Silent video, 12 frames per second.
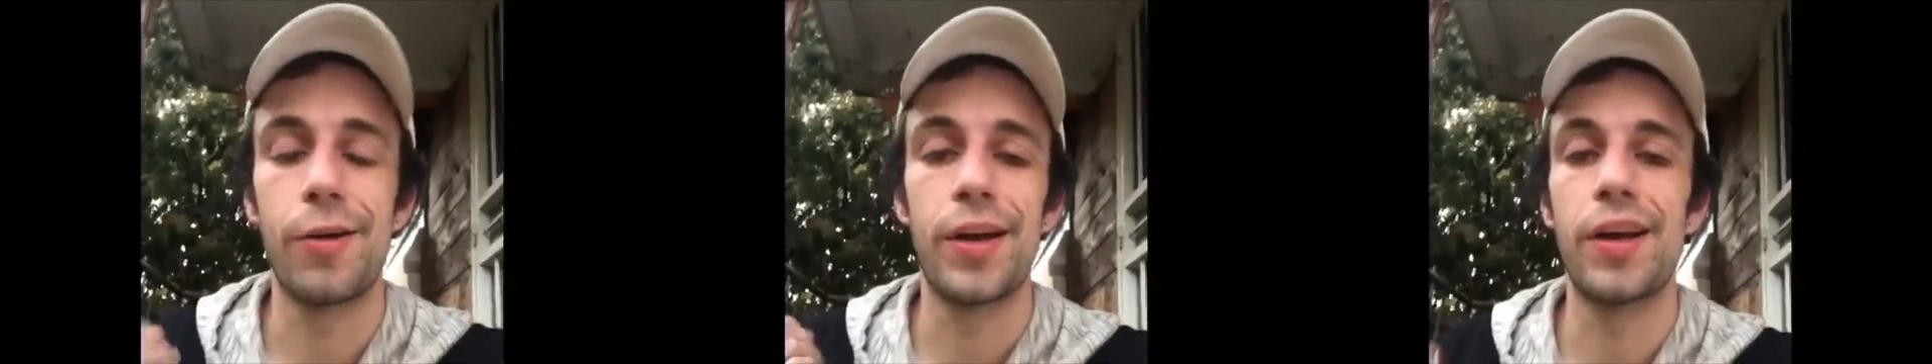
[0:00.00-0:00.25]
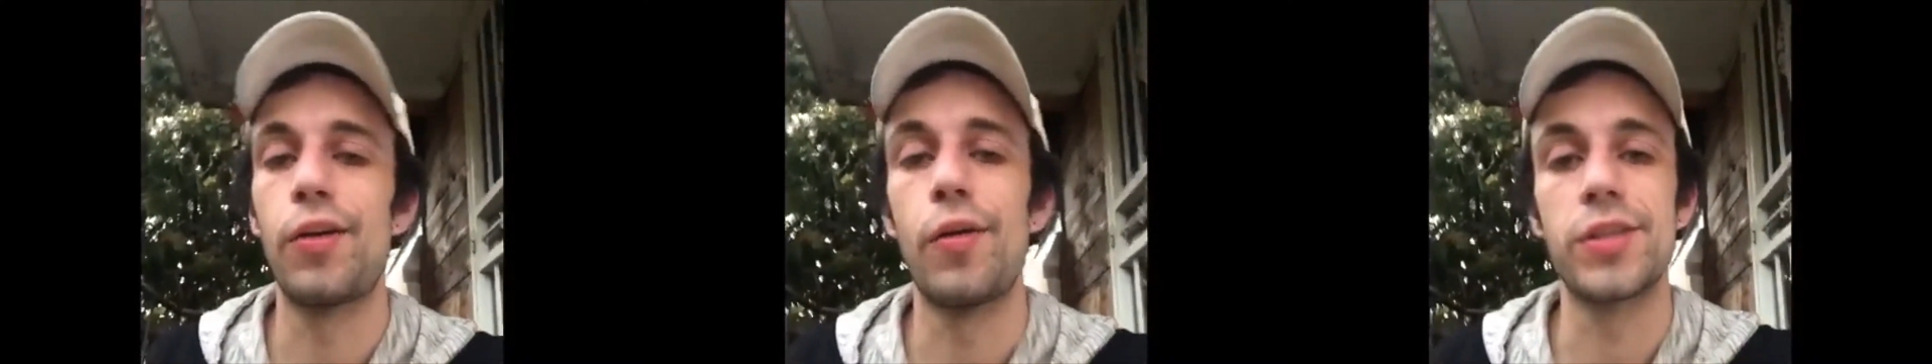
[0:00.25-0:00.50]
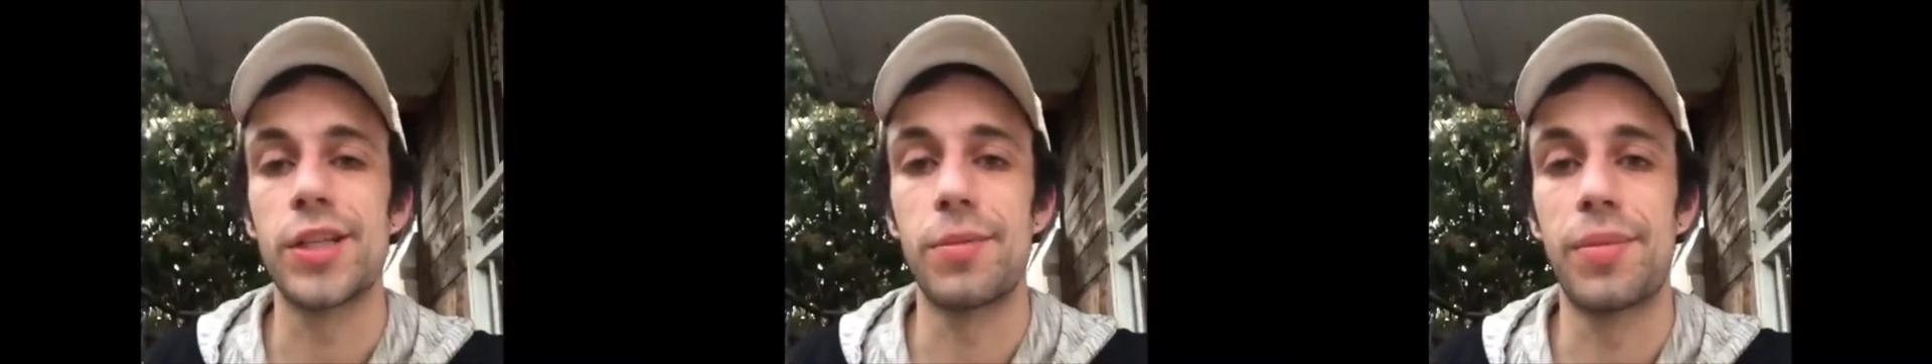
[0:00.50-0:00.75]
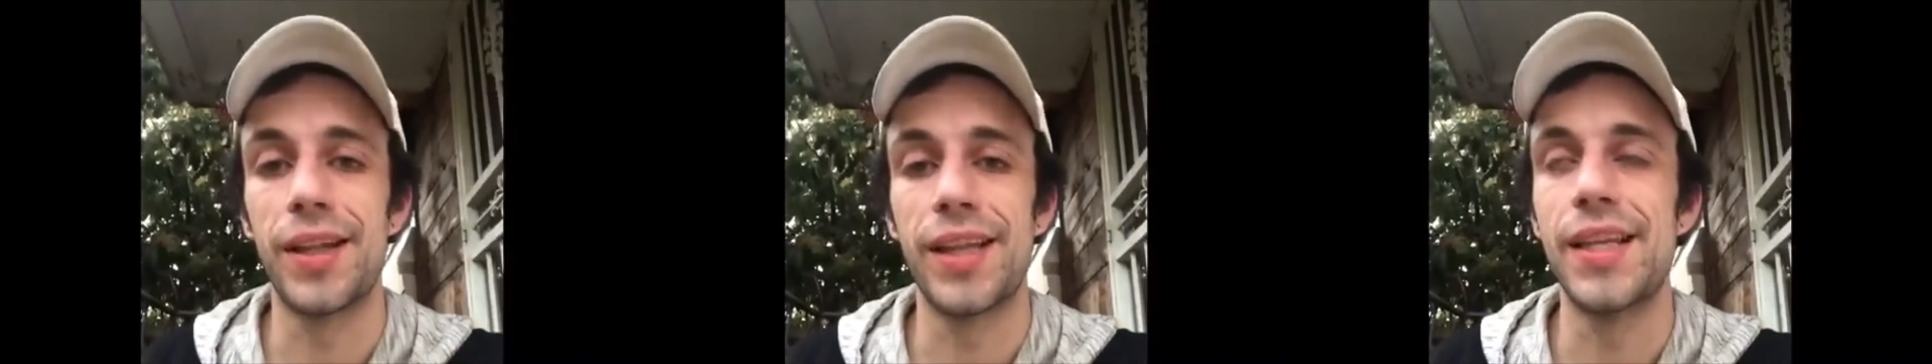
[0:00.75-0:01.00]
I already knew I was
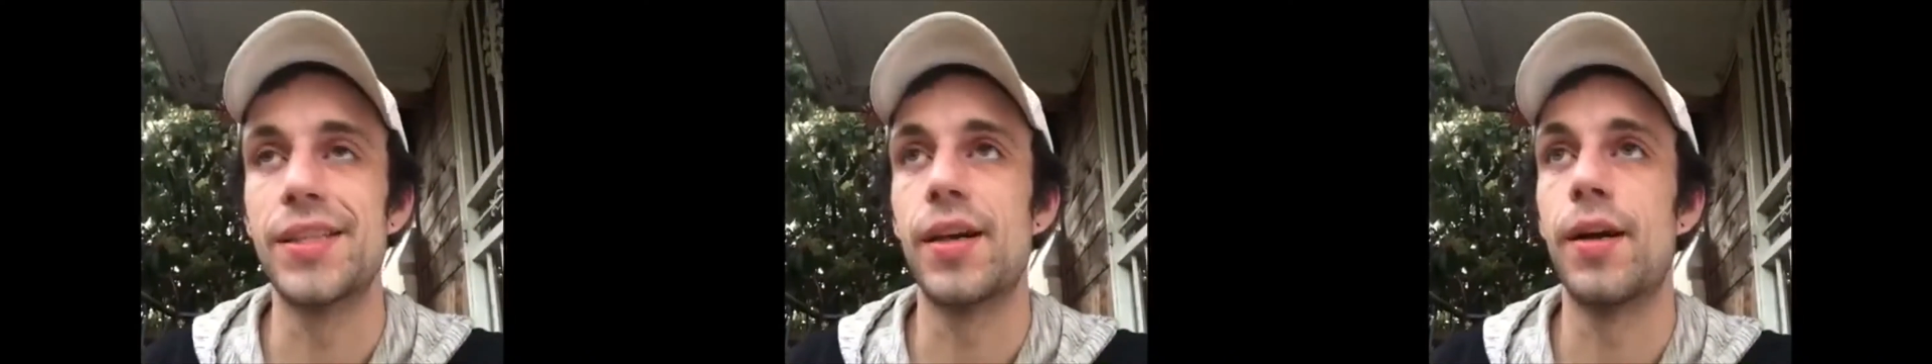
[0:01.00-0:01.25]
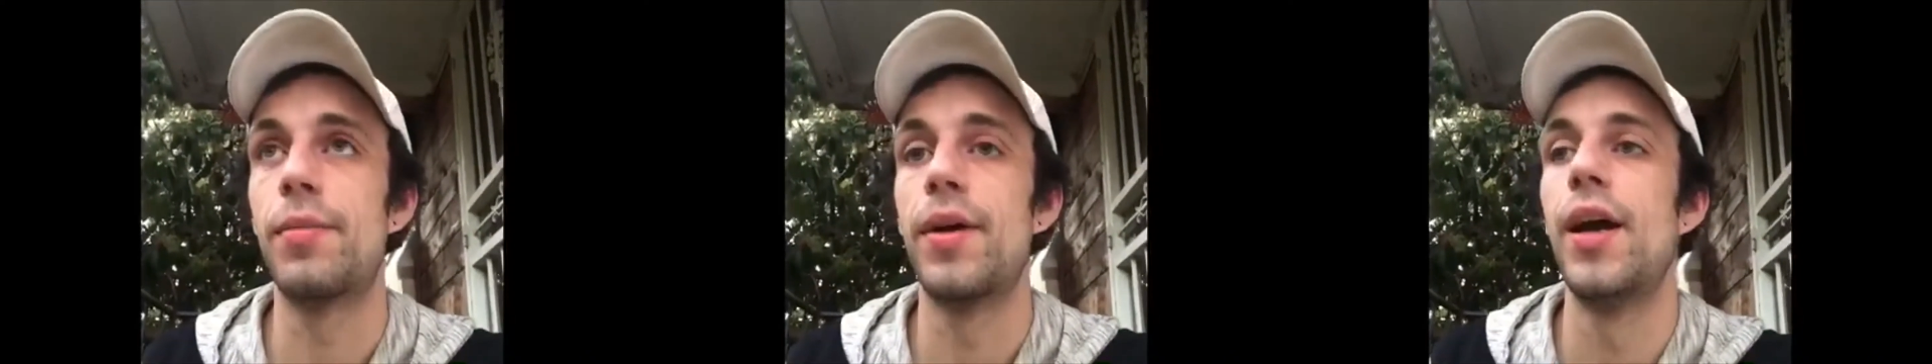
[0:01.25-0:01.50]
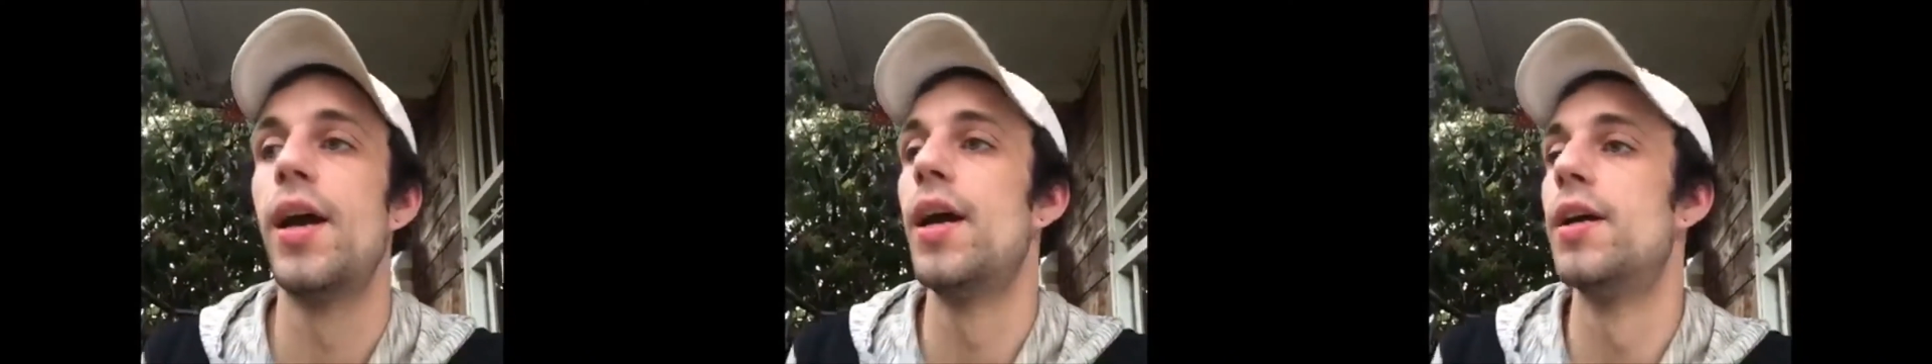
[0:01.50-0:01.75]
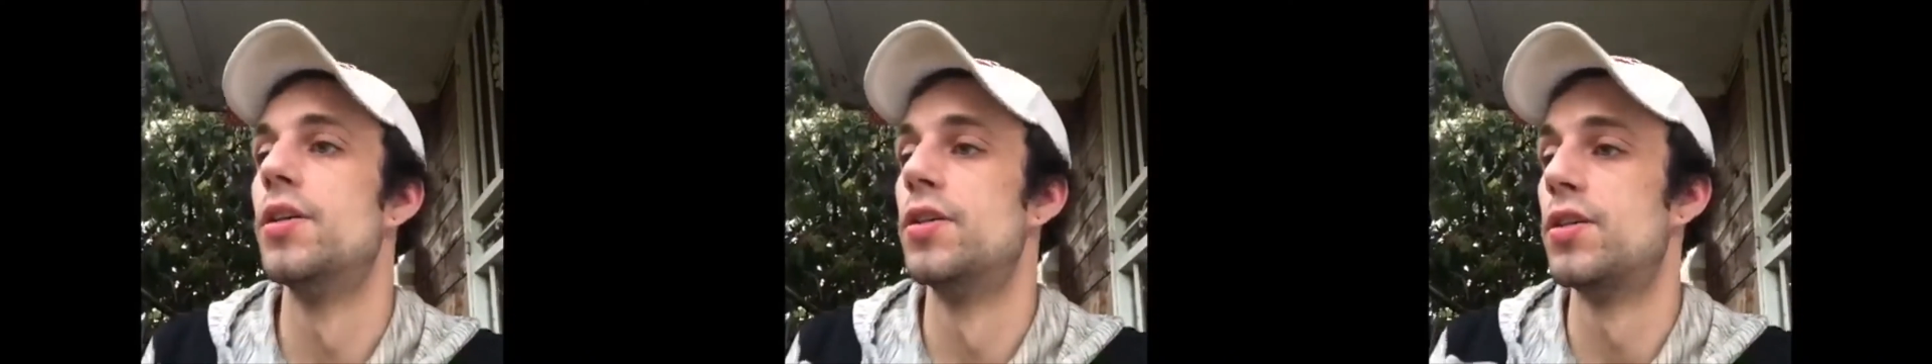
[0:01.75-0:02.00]
going to pick these up.
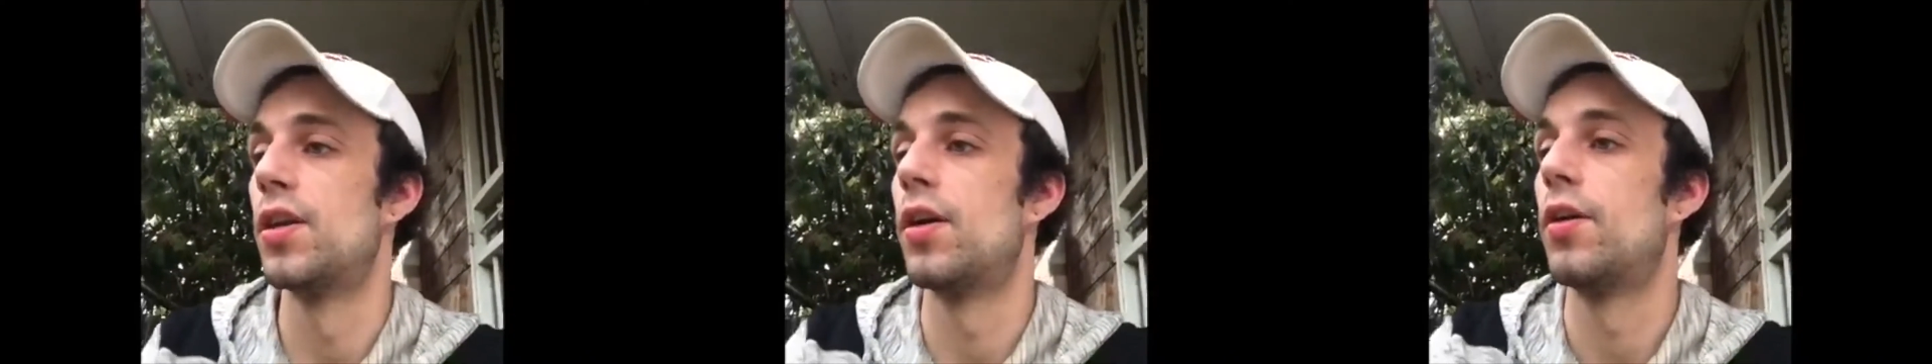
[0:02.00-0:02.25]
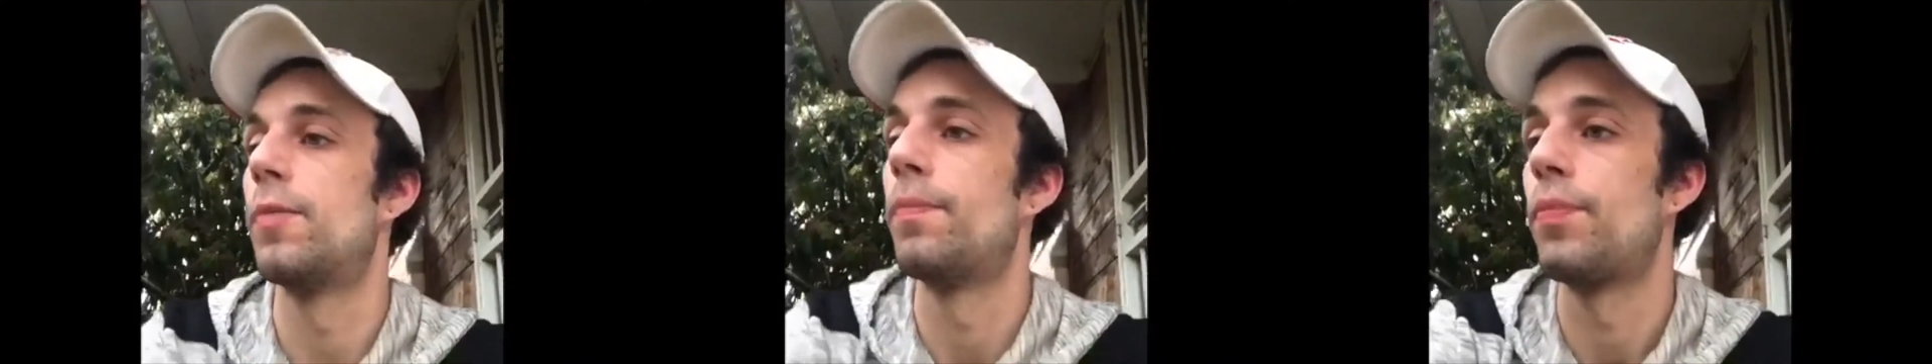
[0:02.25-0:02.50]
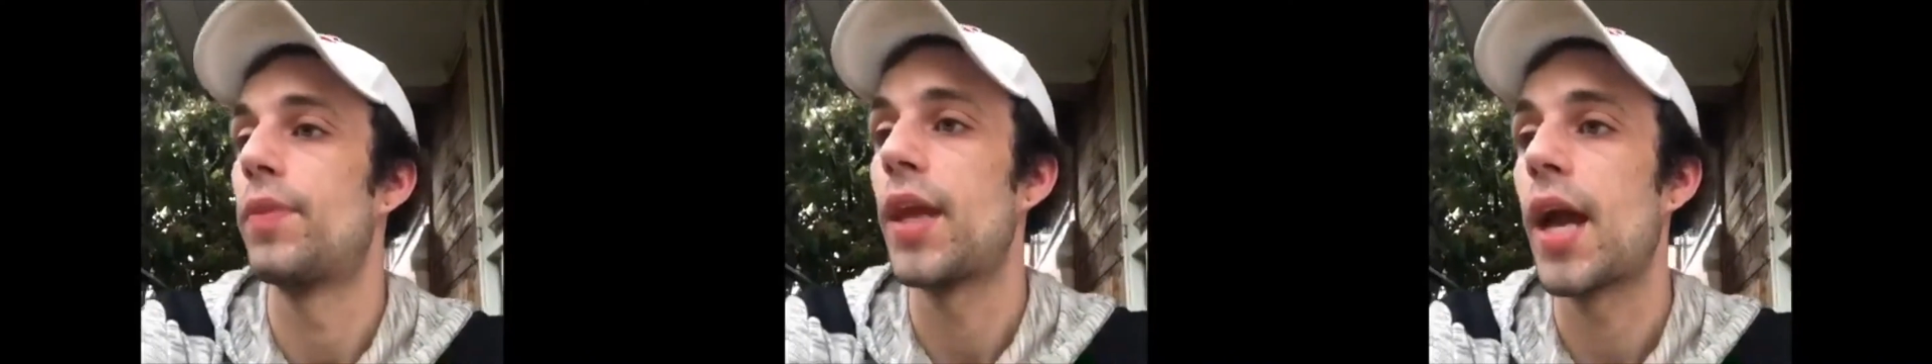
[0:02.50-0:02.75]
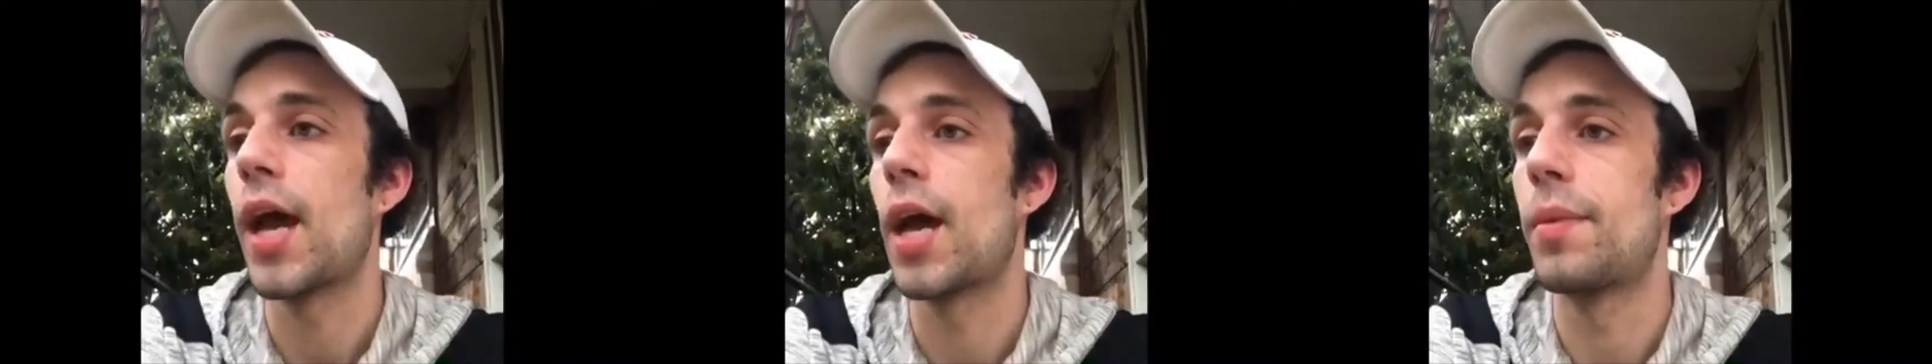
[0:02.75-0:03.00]
So yeah,